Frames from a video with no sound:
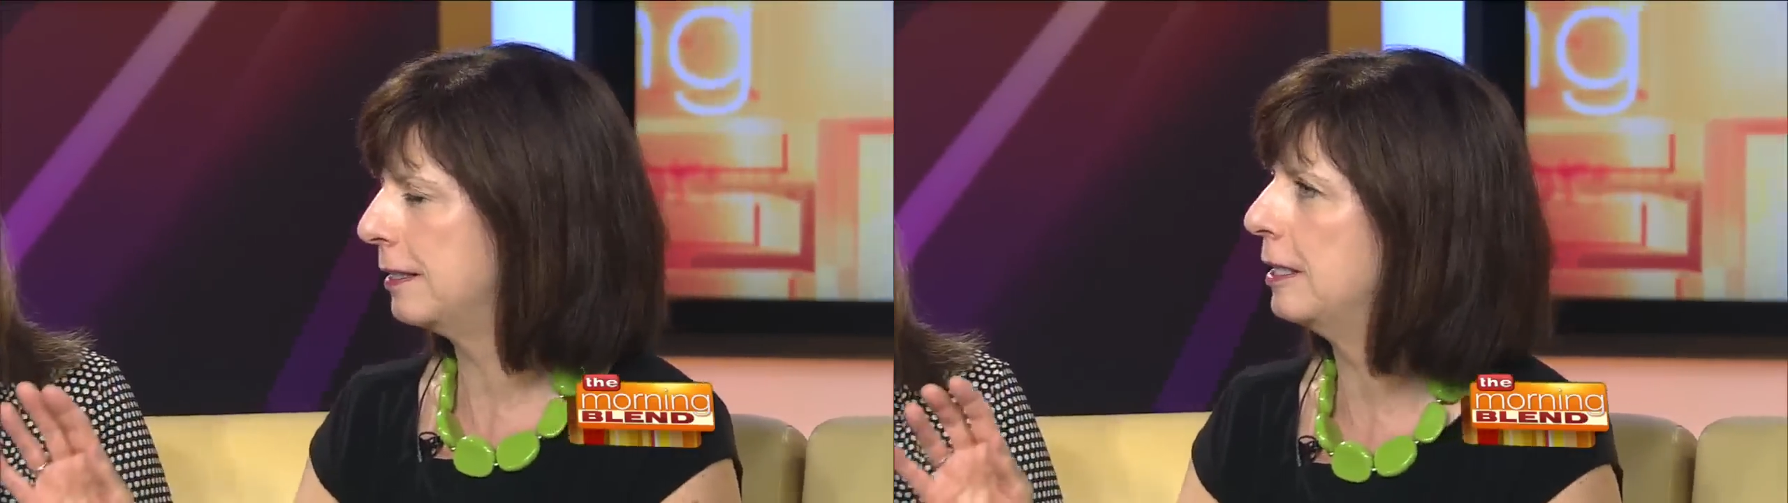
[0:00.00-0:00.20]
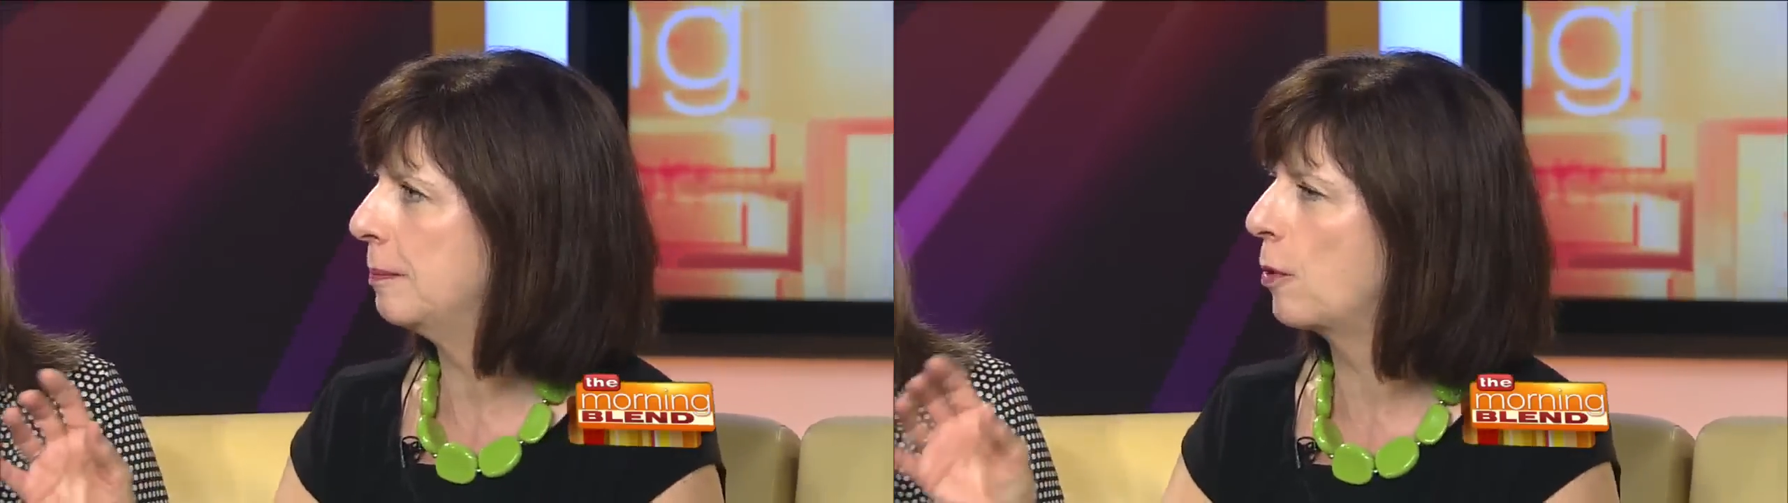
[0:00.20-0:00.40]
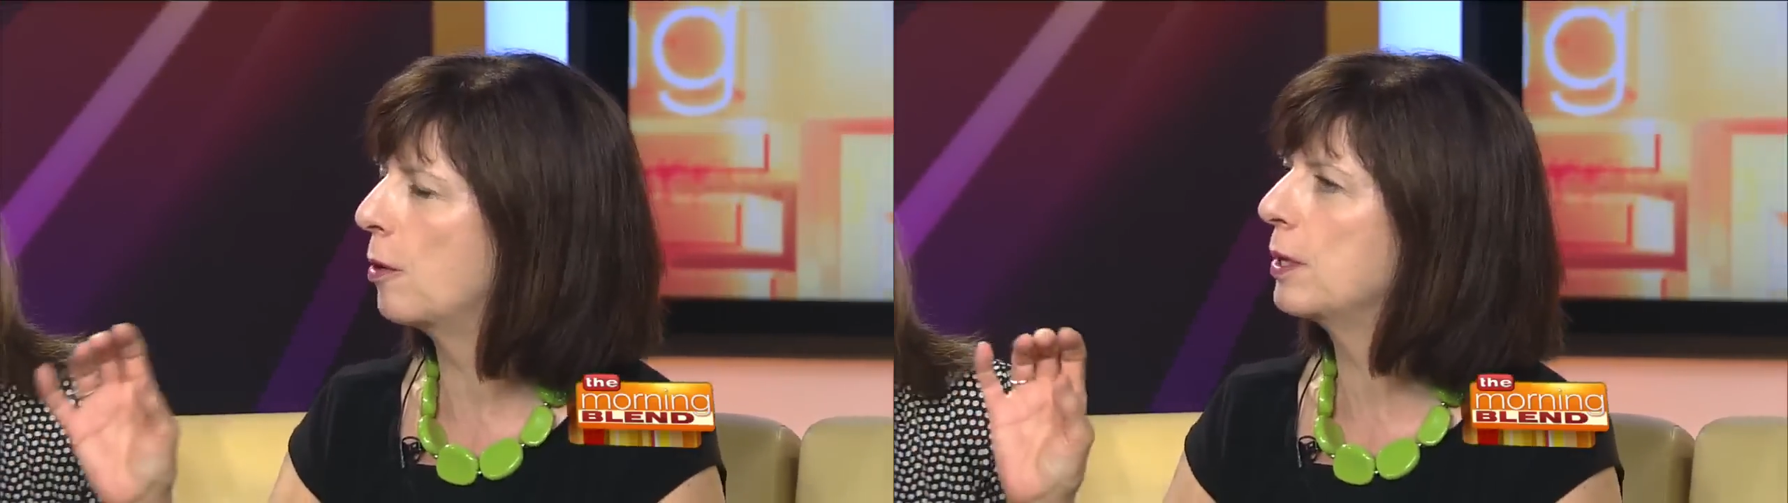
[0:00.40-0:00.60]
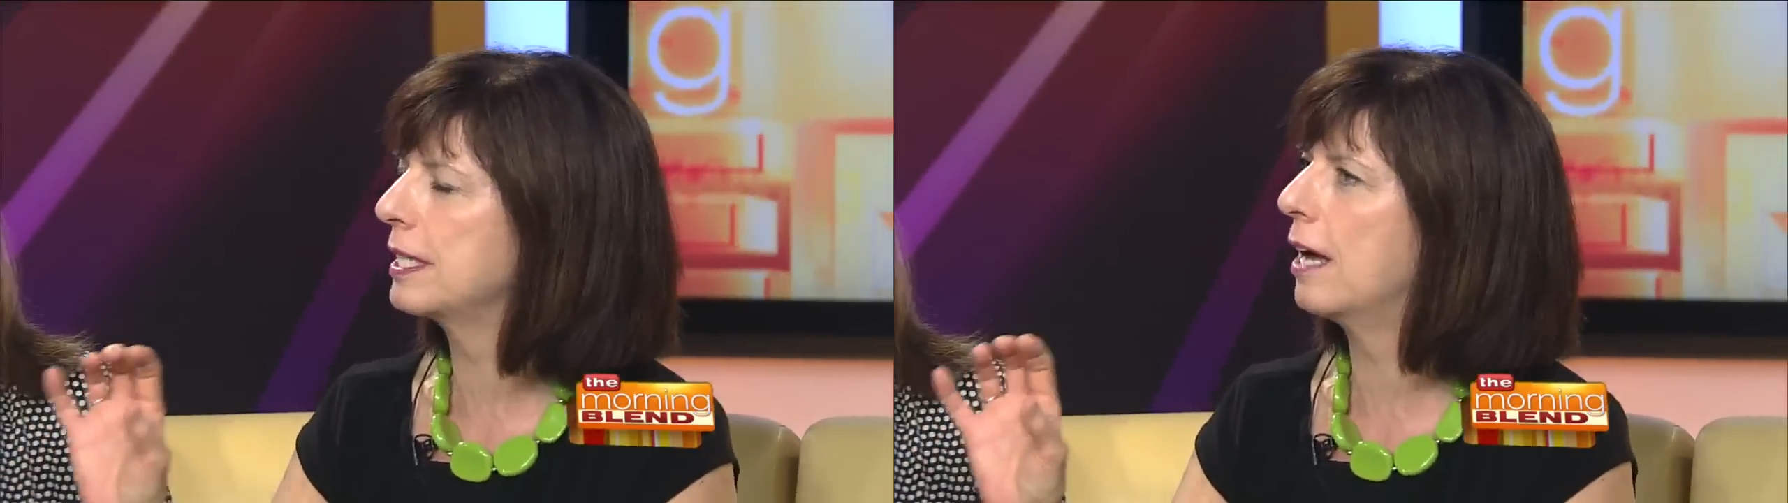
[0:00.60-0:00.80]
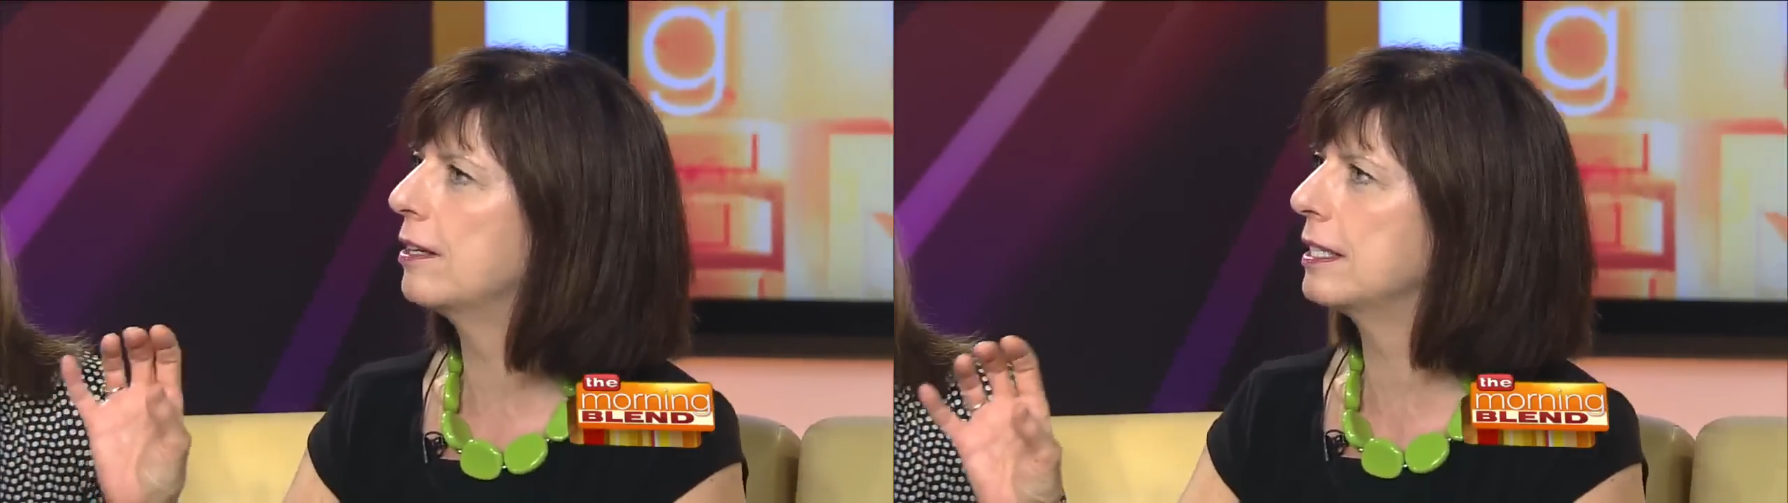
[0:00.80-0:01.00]
anymore, was
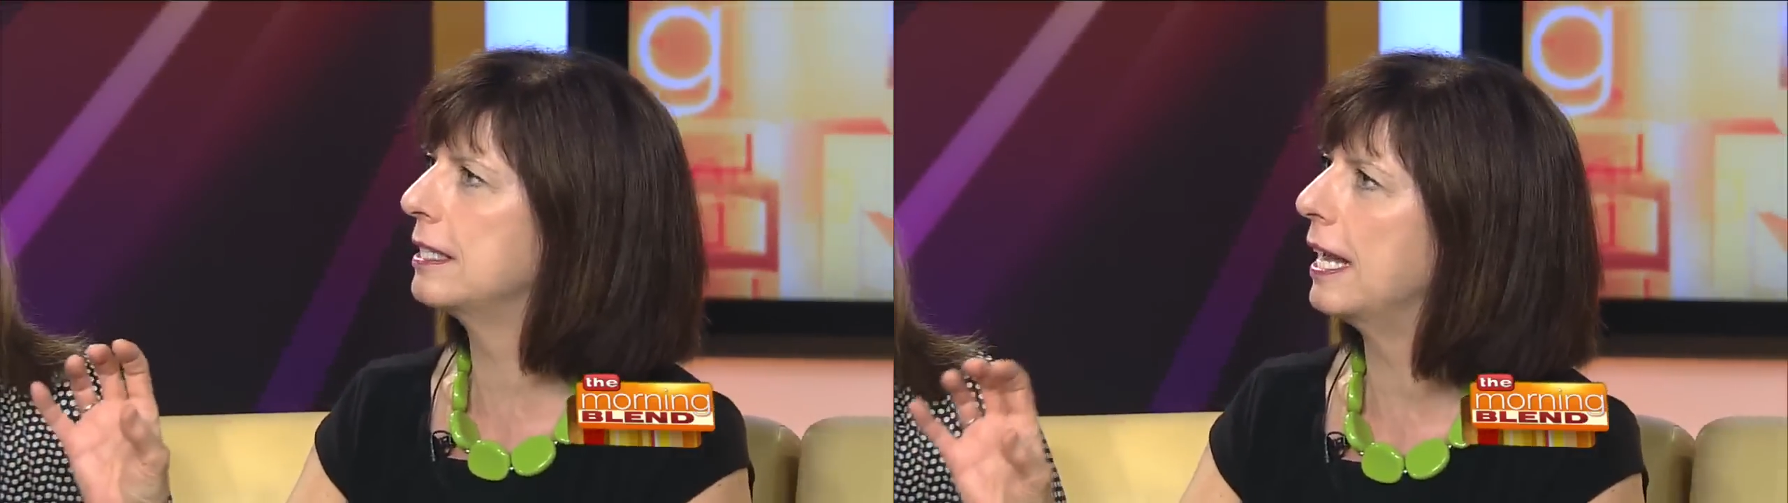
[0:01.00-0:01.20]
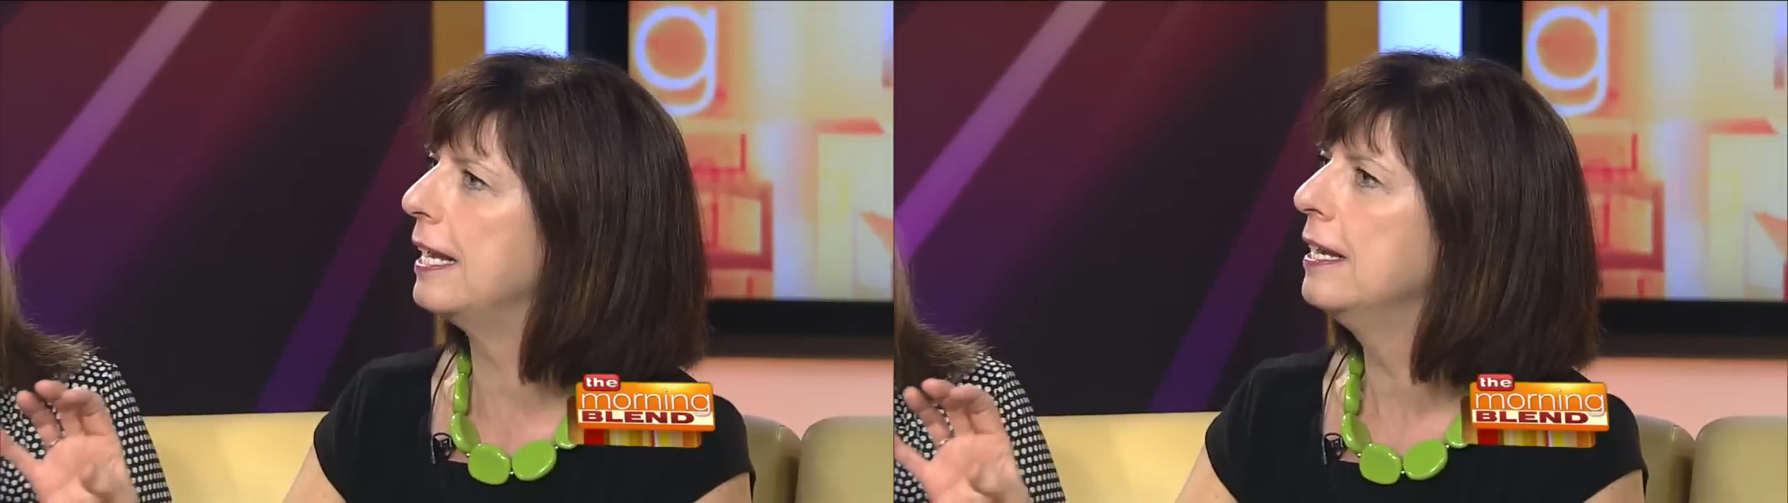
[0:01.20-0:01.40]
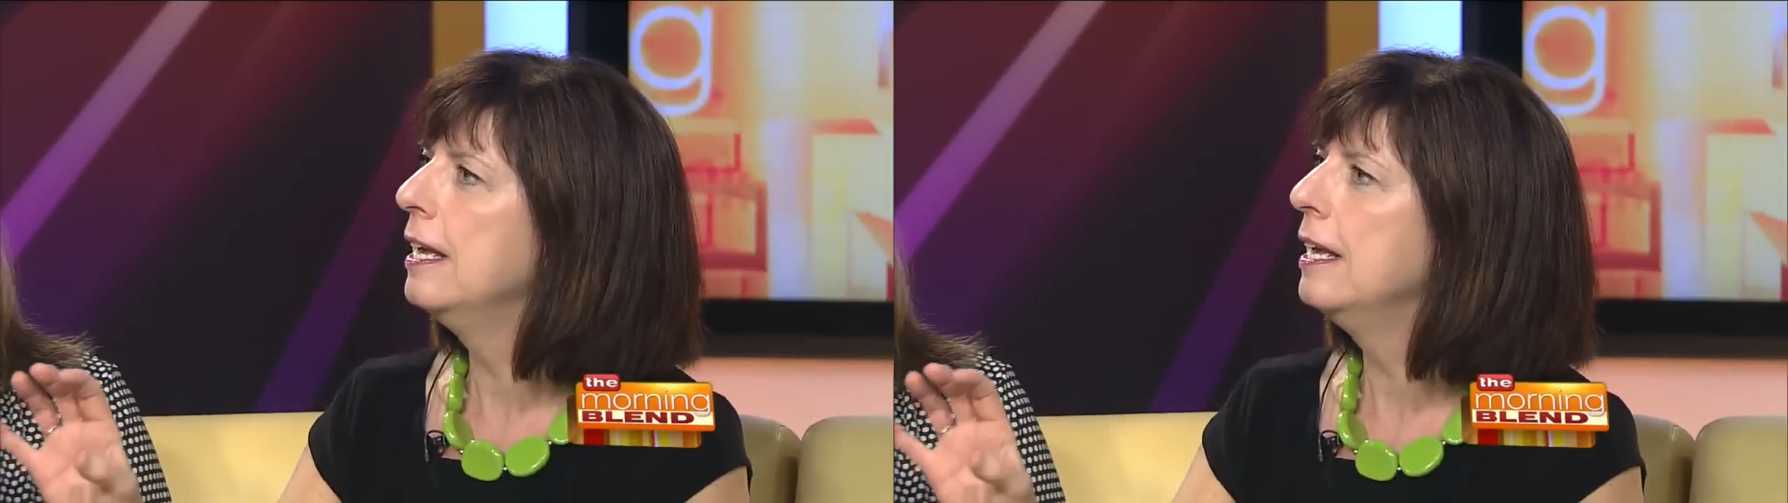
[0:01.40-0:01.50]
how to say,